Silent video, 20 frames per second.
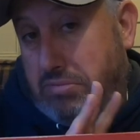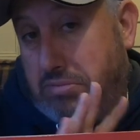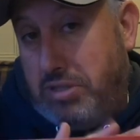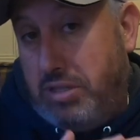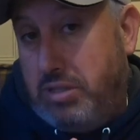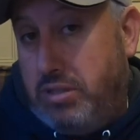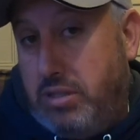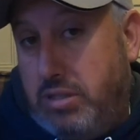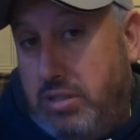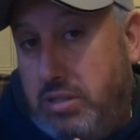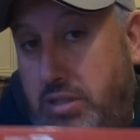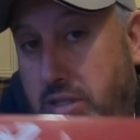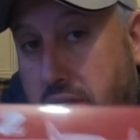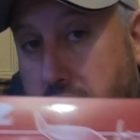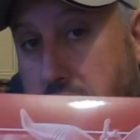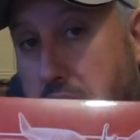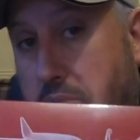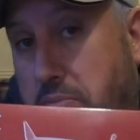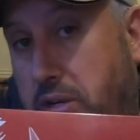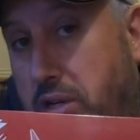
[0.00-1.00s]
this
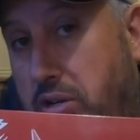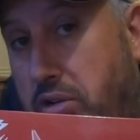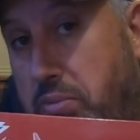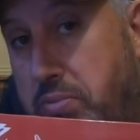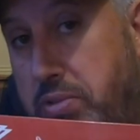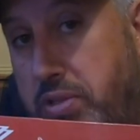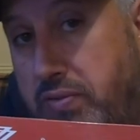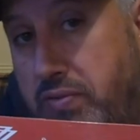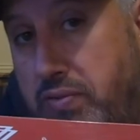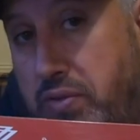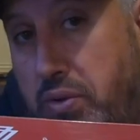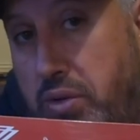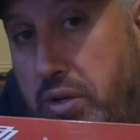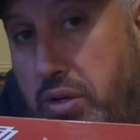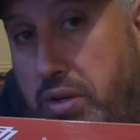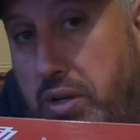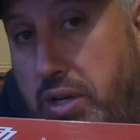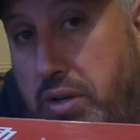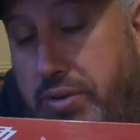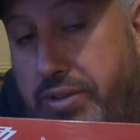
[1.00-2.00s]
could be an option for
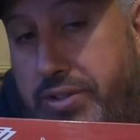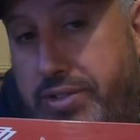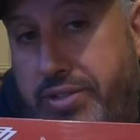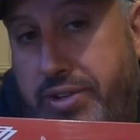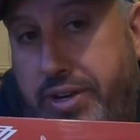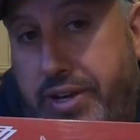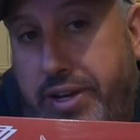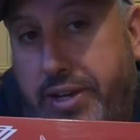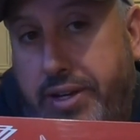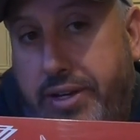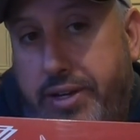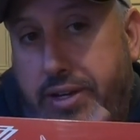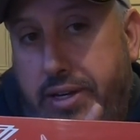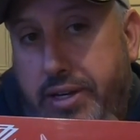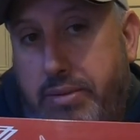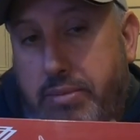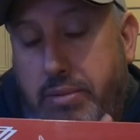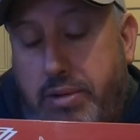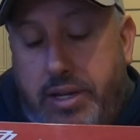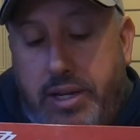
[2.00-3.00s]
you here in Australia
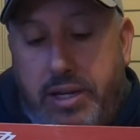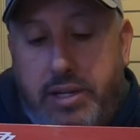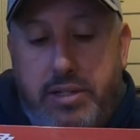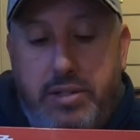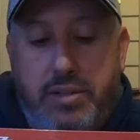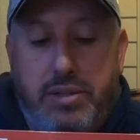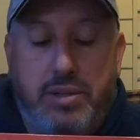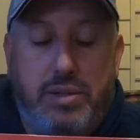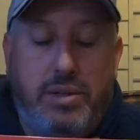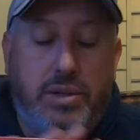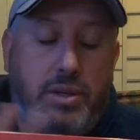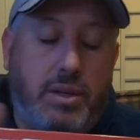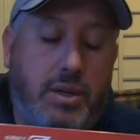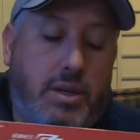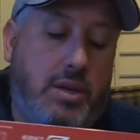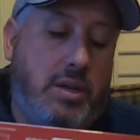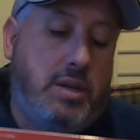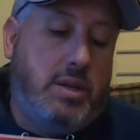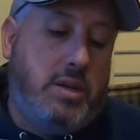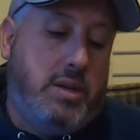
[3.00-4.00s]
on how to do.
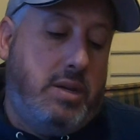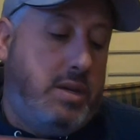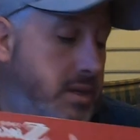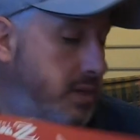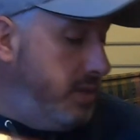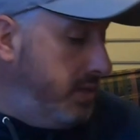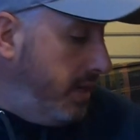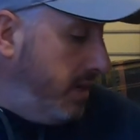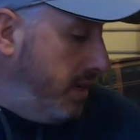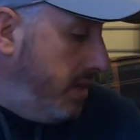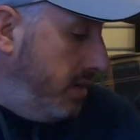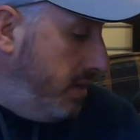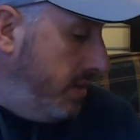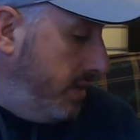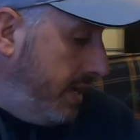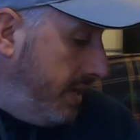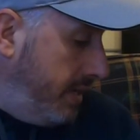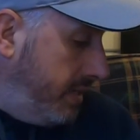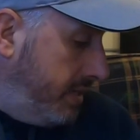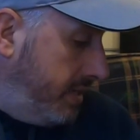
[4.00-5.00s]
So
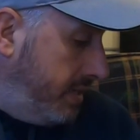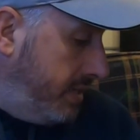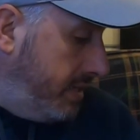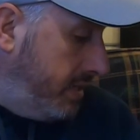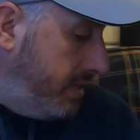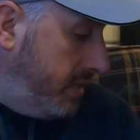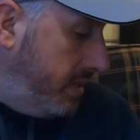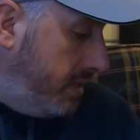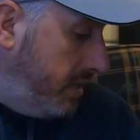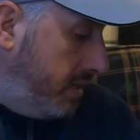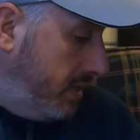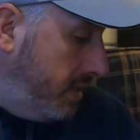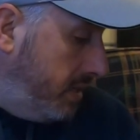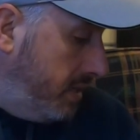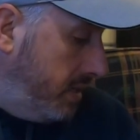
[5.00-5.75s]
that's